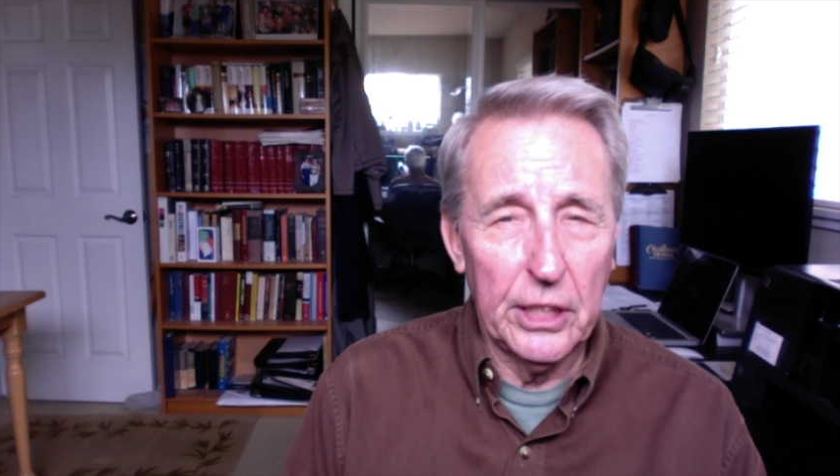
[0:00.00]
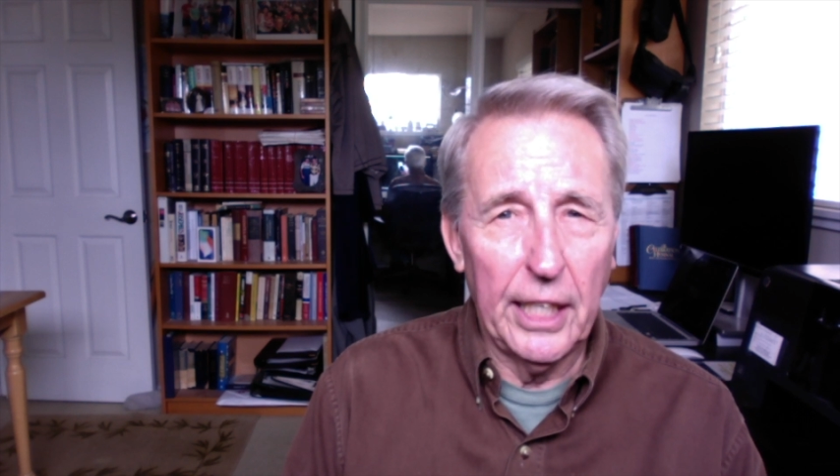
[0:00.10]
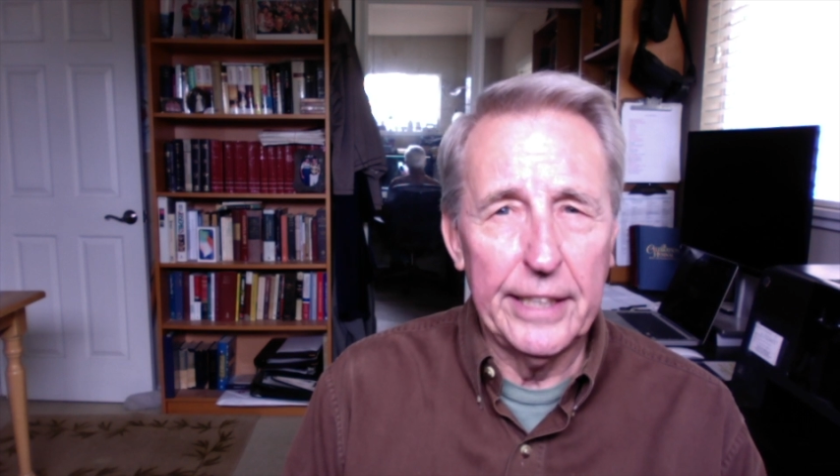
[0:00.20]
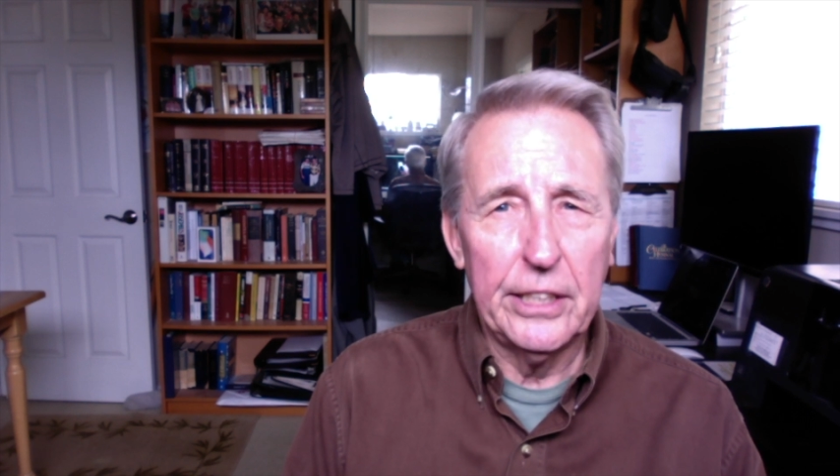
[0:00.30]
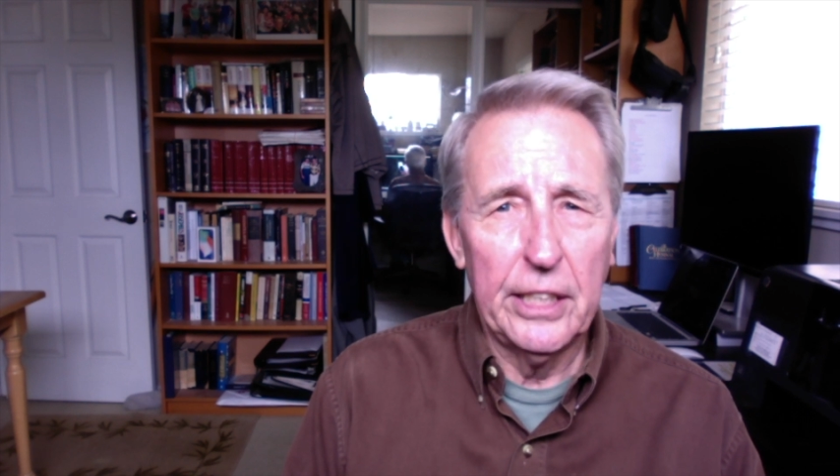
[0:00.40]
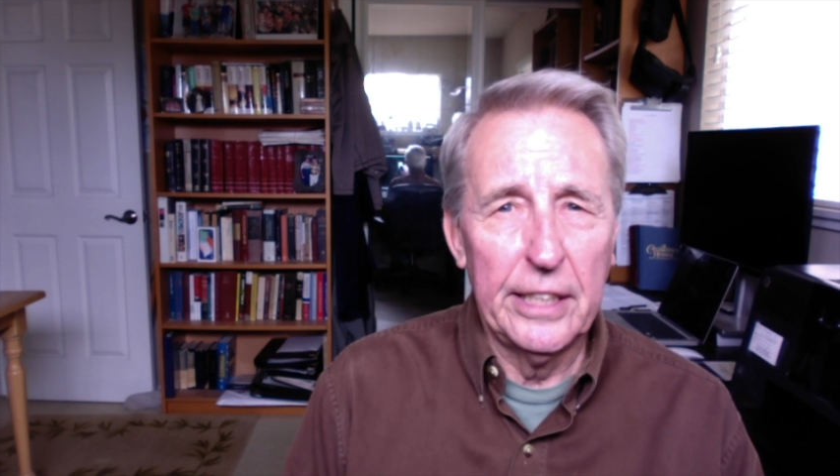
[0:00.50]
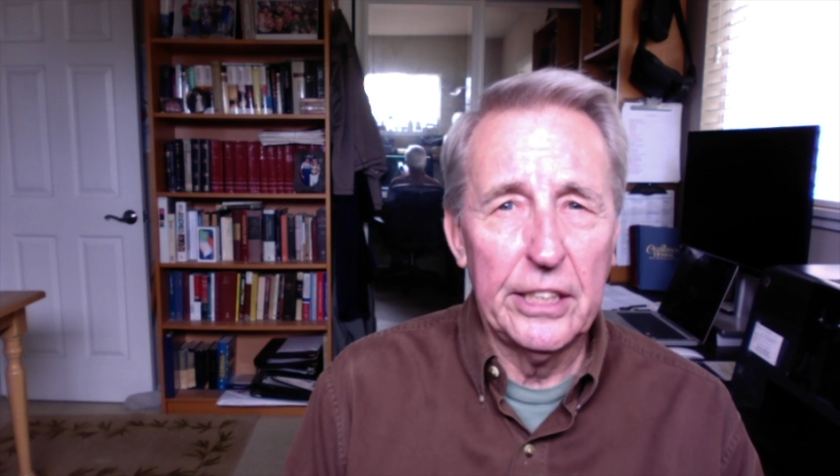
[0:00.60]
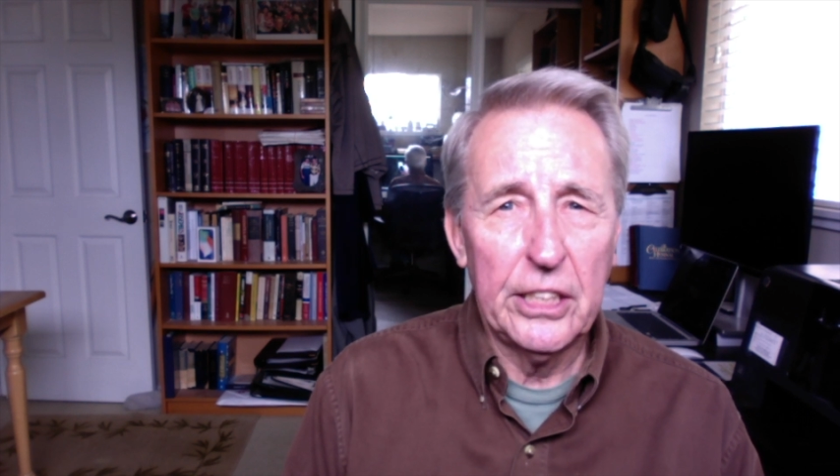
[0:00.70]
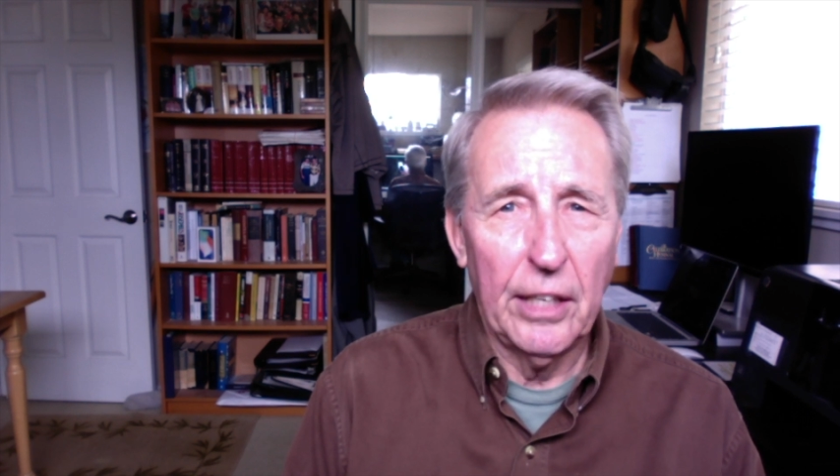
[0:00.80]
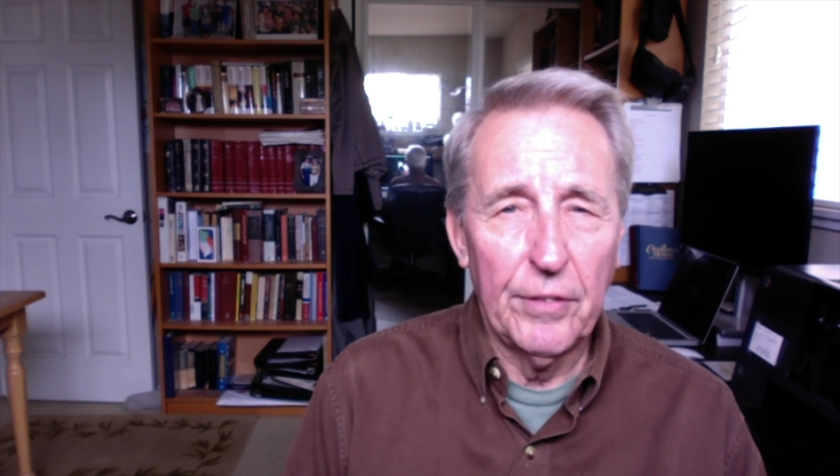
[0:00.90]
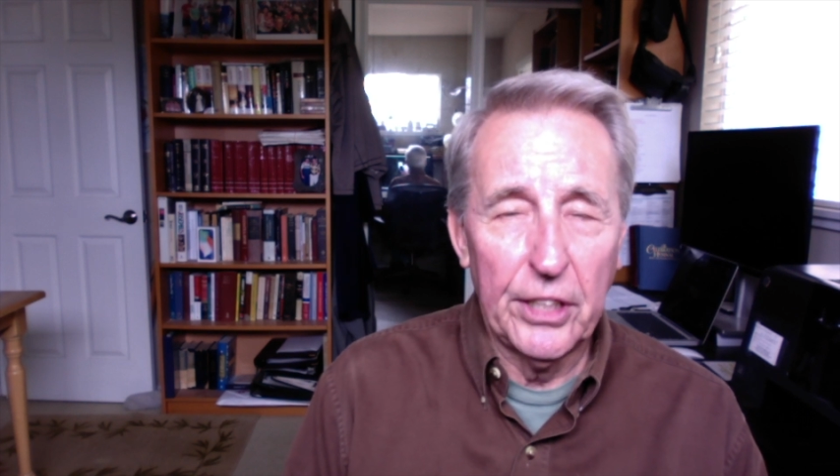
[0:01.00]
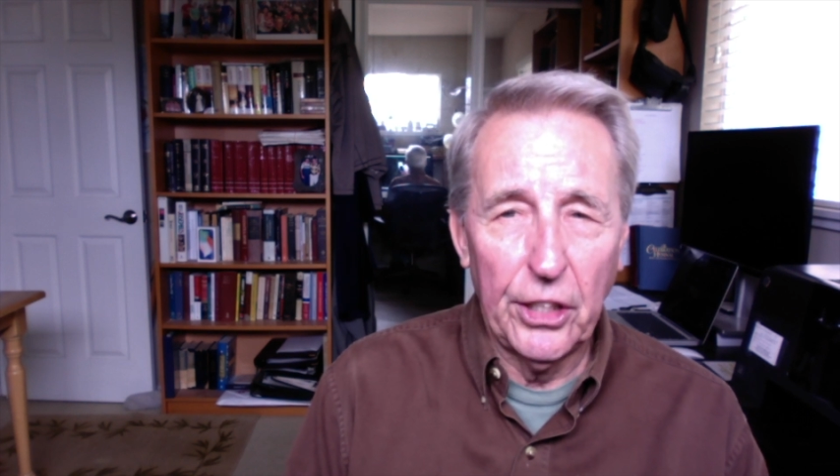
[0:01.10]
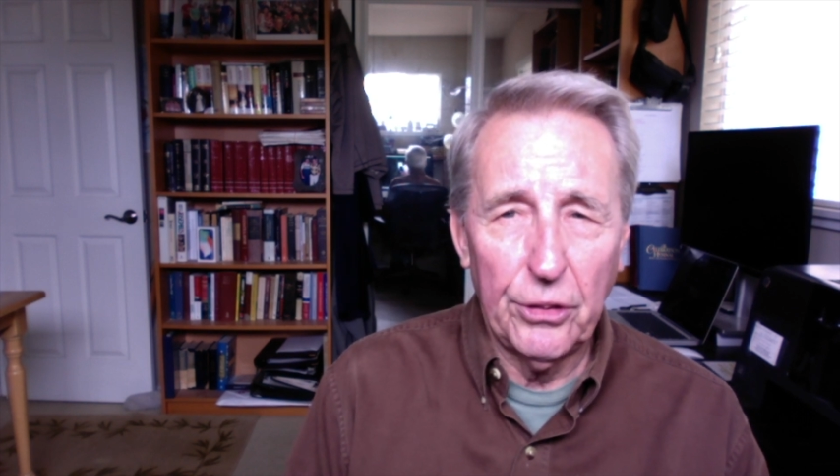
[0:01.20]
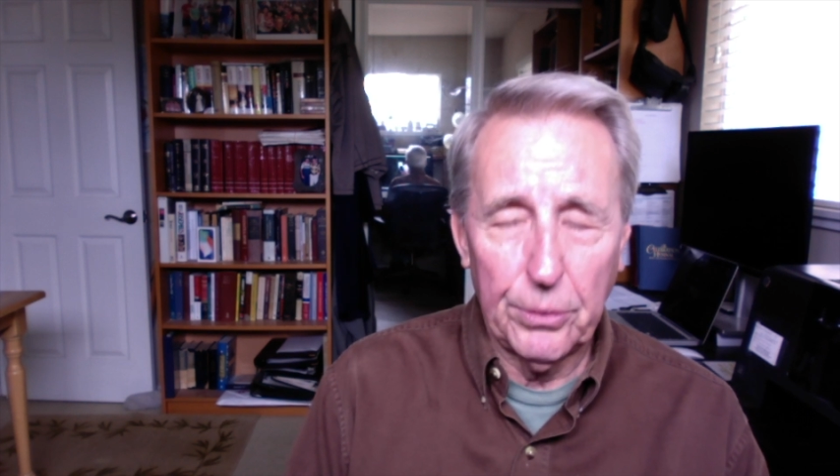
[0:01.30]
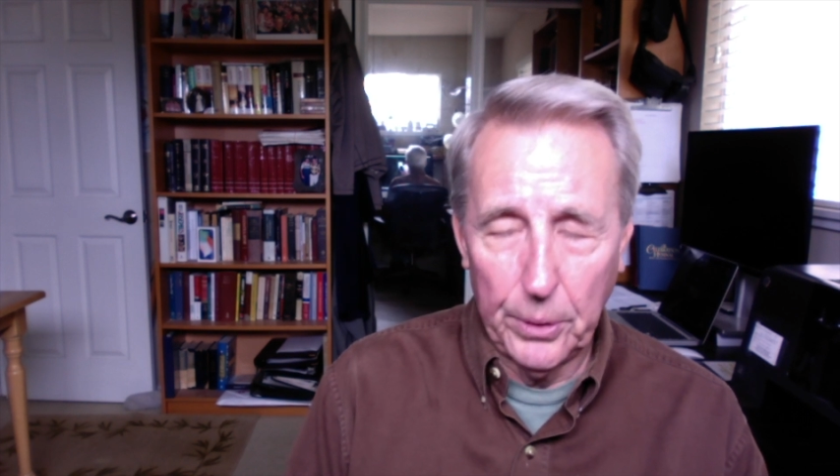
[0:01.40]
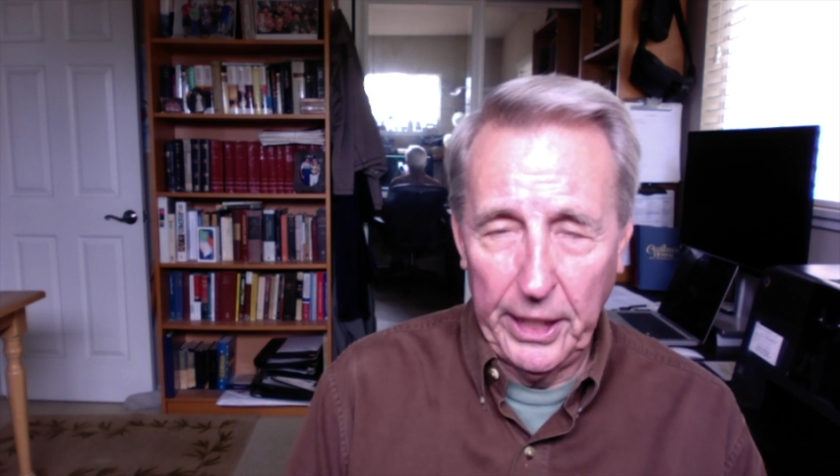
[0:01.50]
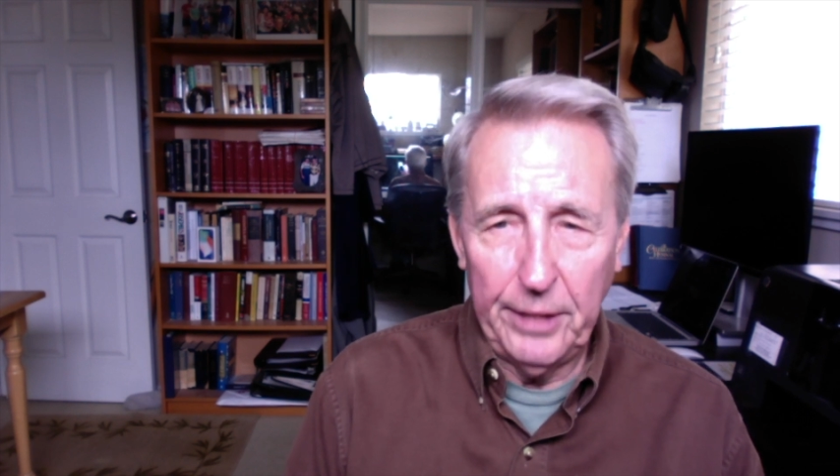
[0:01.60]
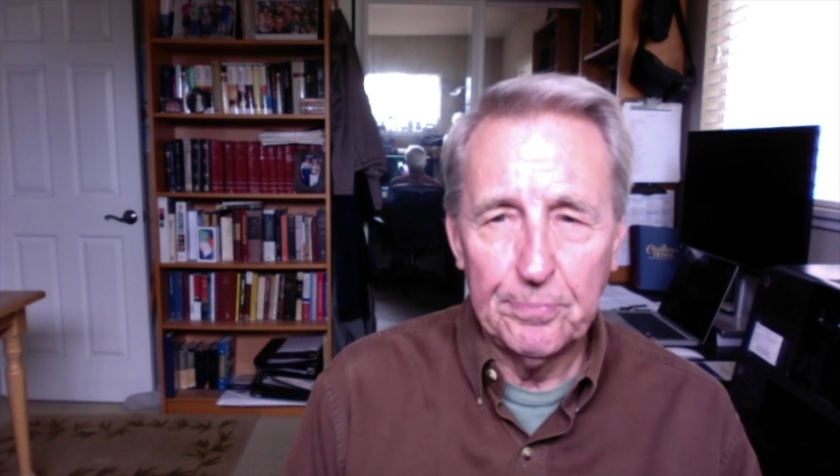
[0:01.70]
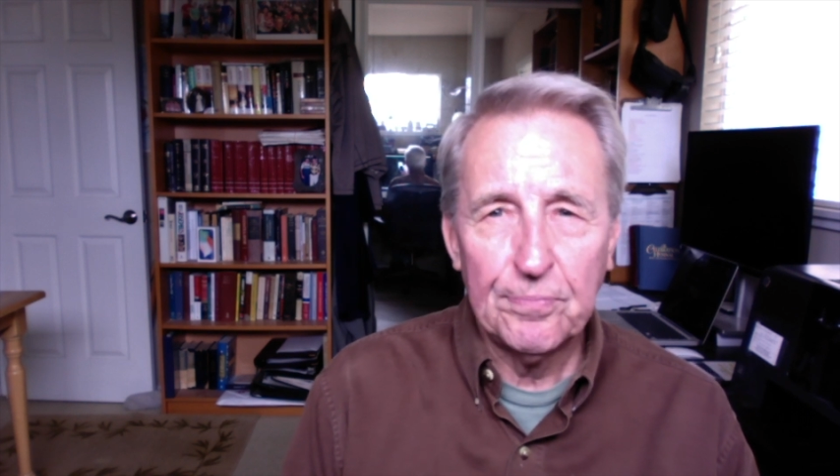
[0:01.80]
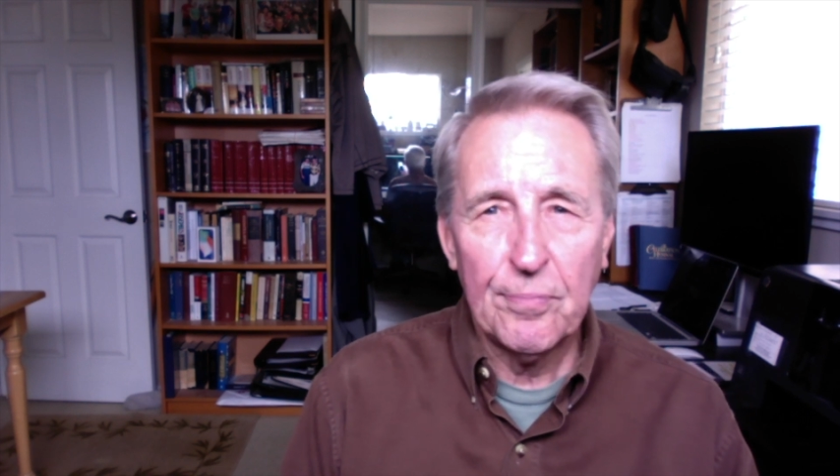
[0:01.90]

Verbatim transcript: 1973.